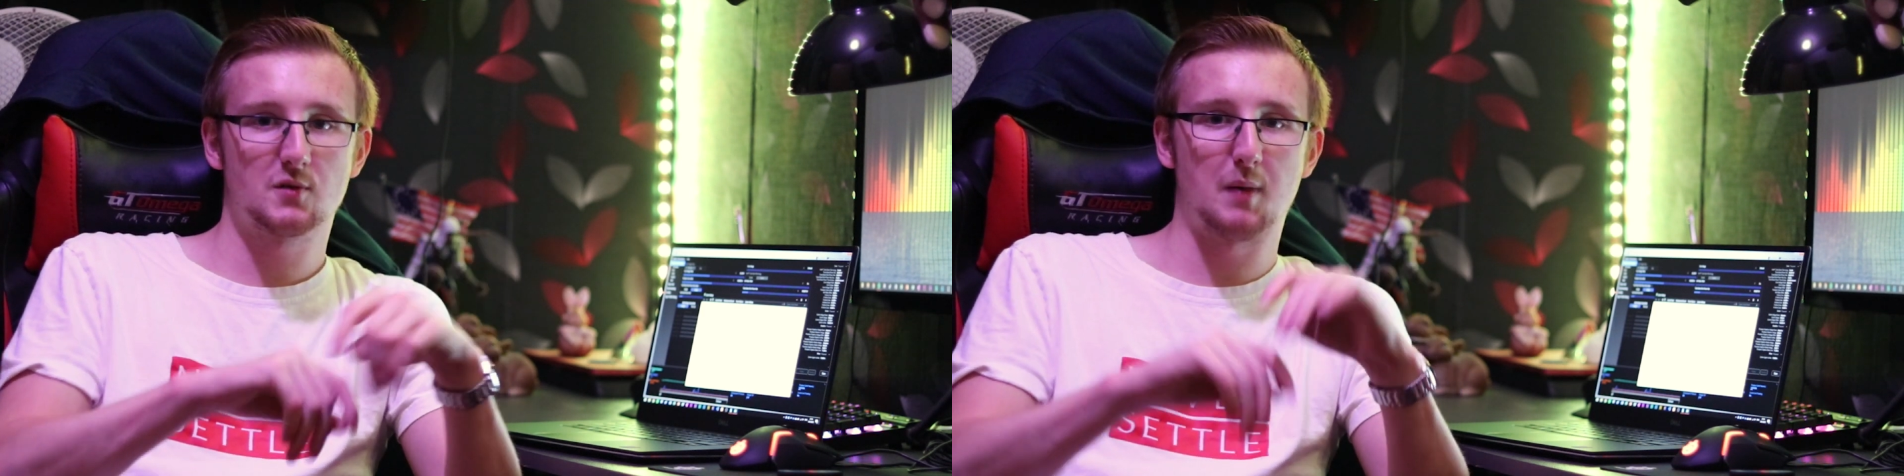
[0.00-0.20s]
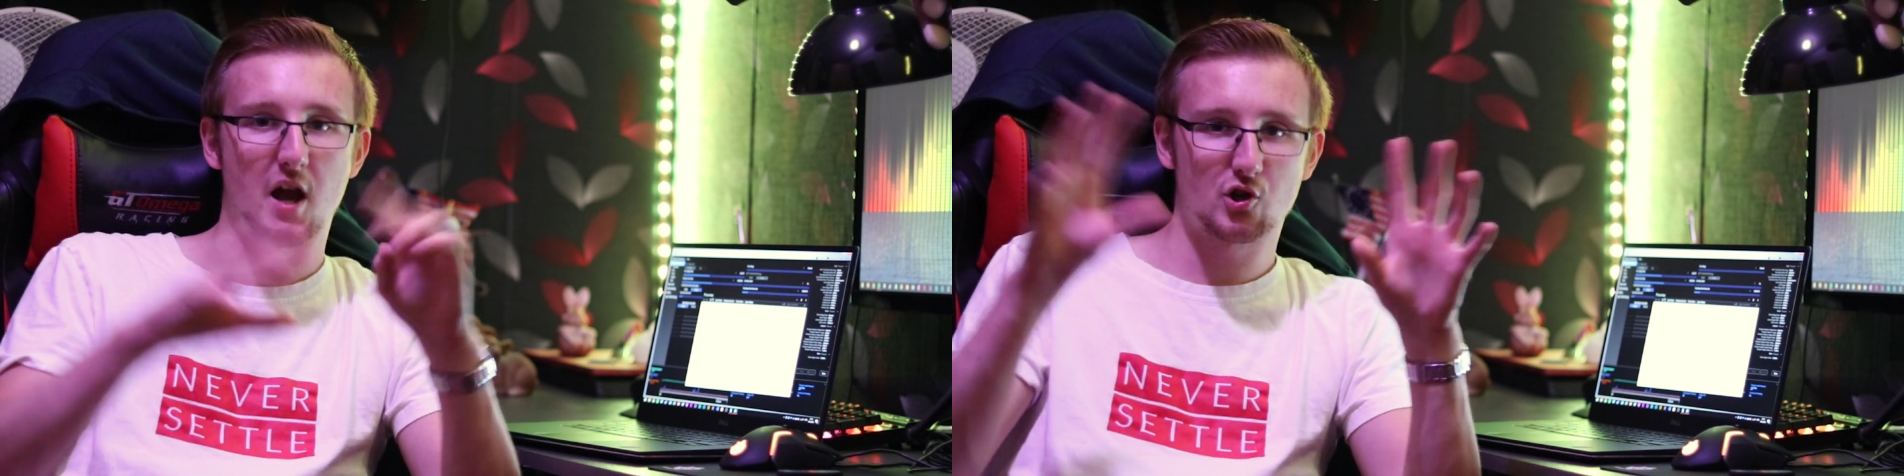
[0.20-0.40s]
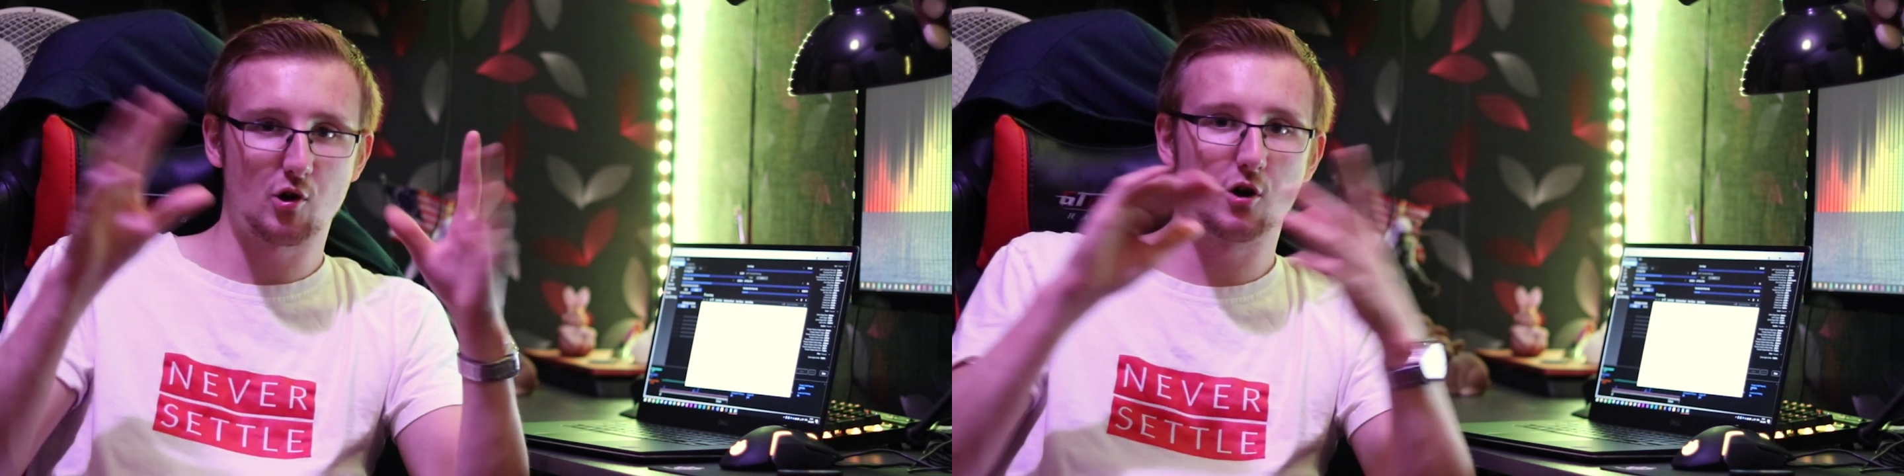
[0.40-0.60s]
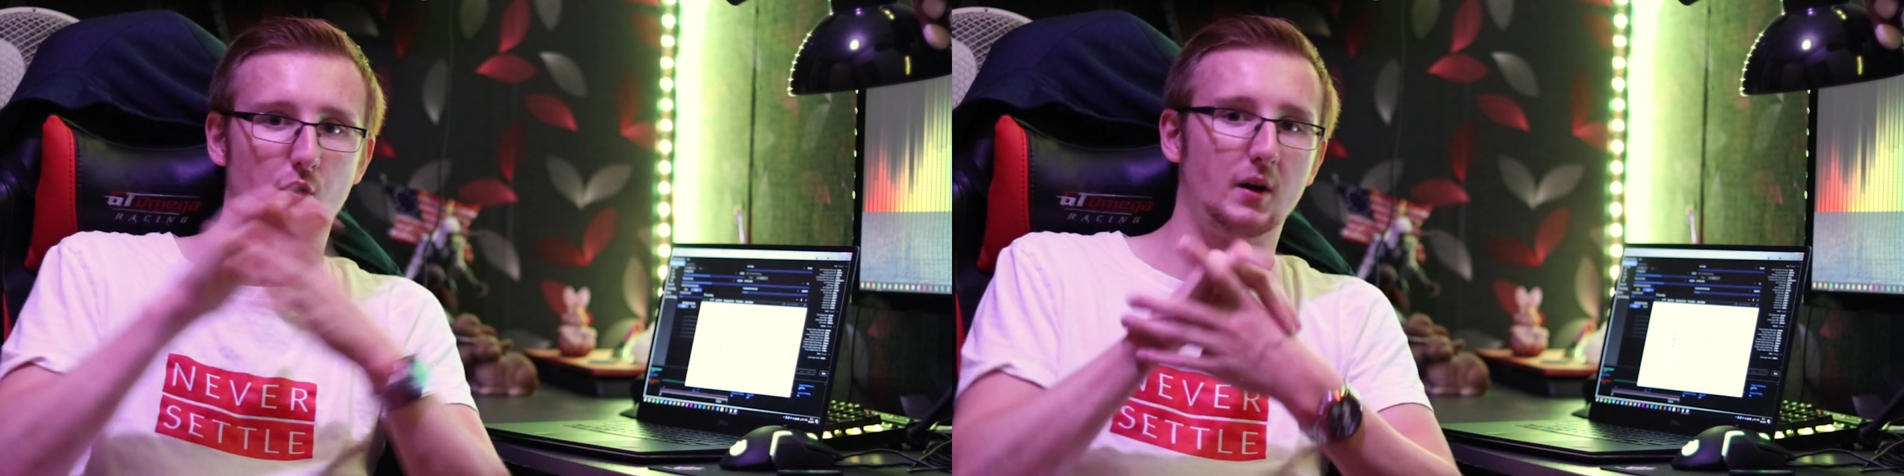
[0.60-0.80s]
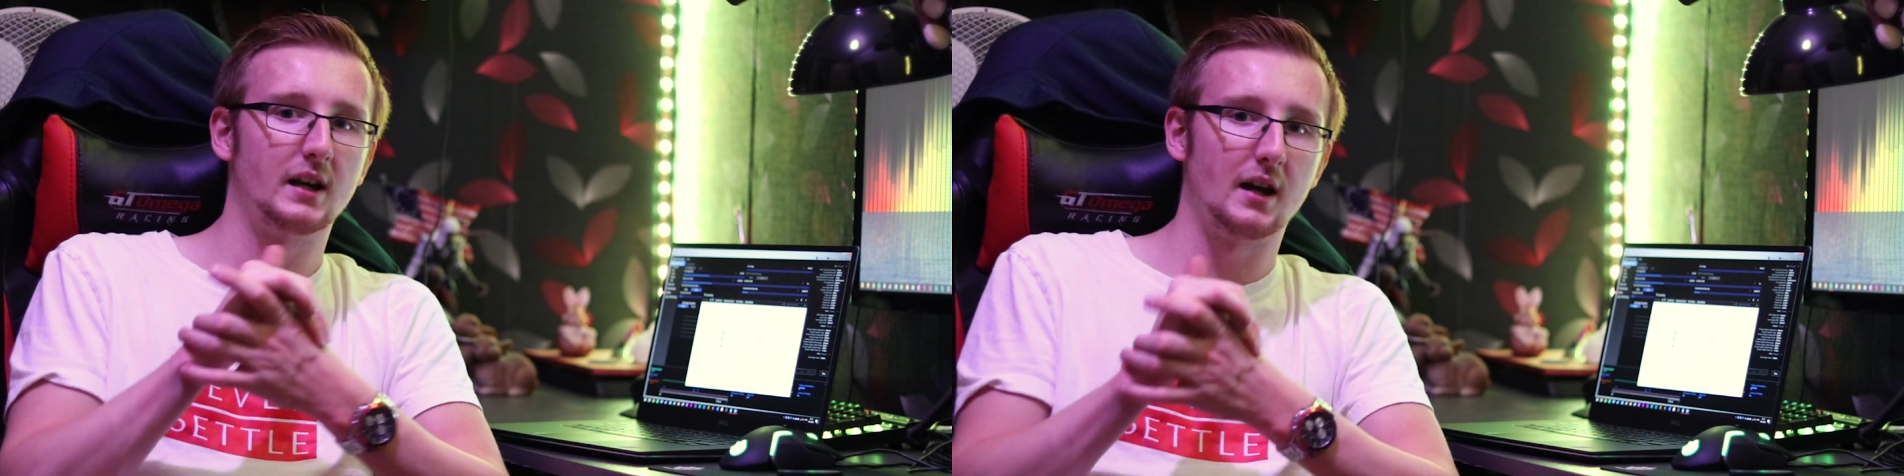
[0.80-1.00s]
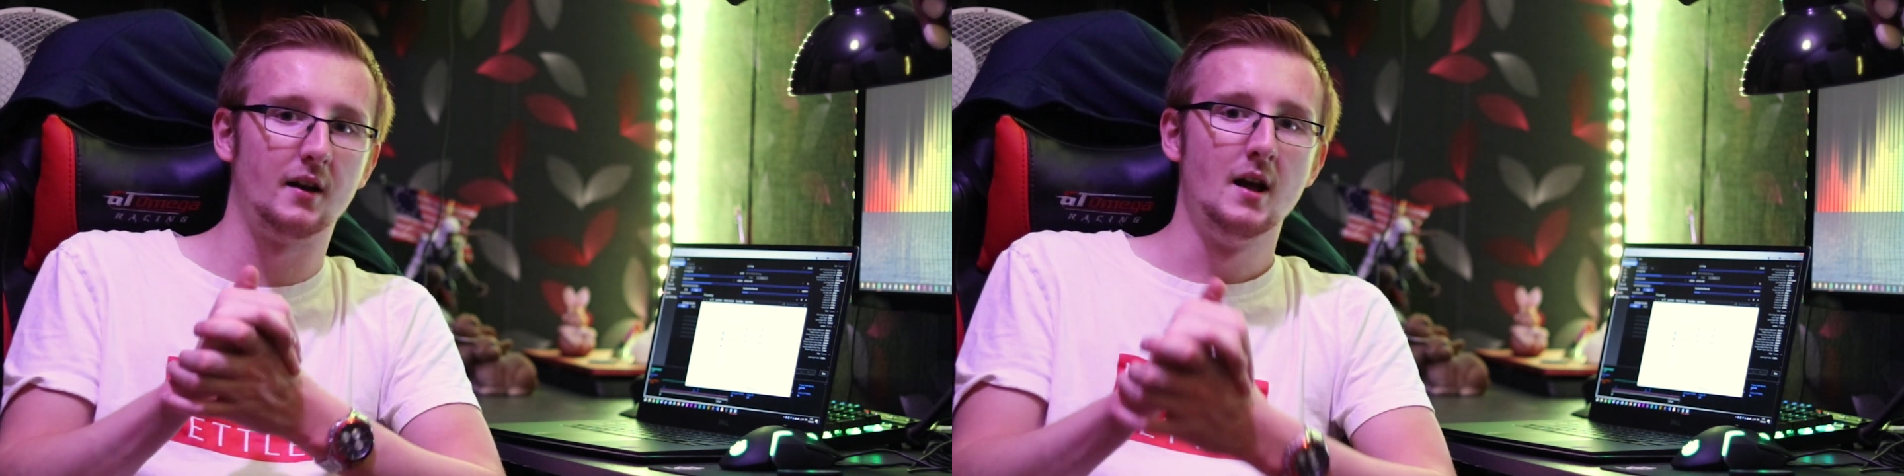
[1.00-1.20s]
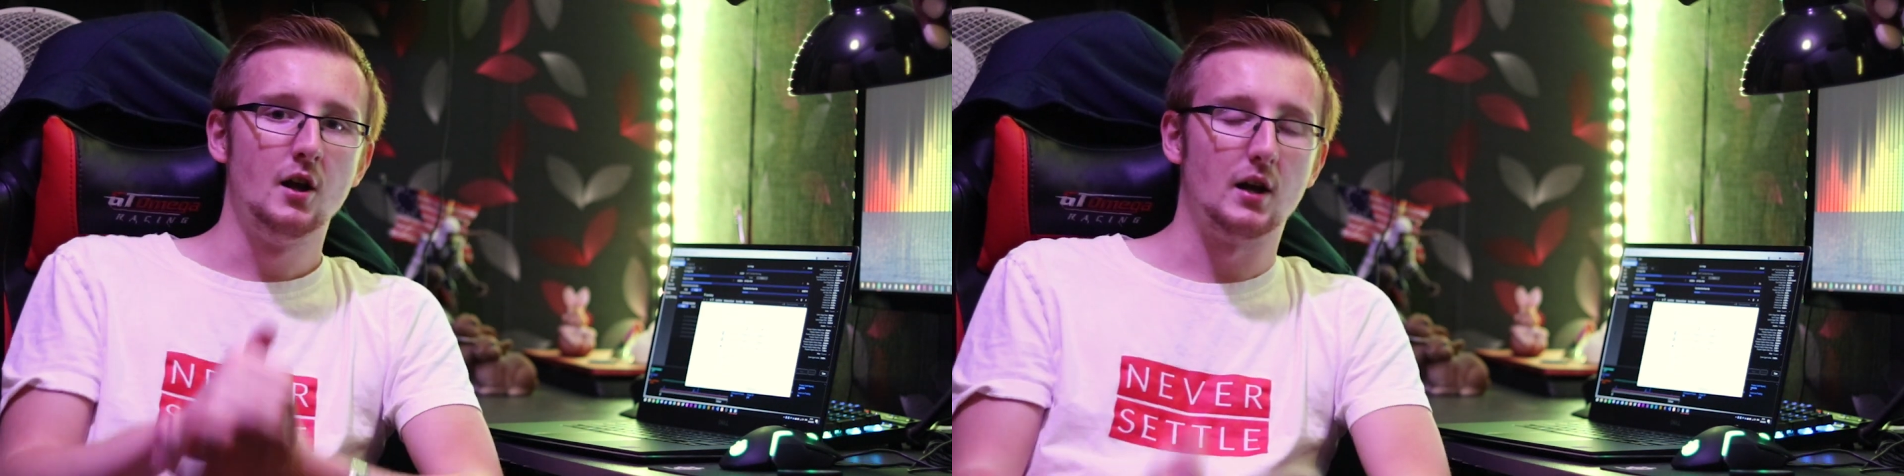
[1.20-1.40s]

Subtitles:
splash logo again,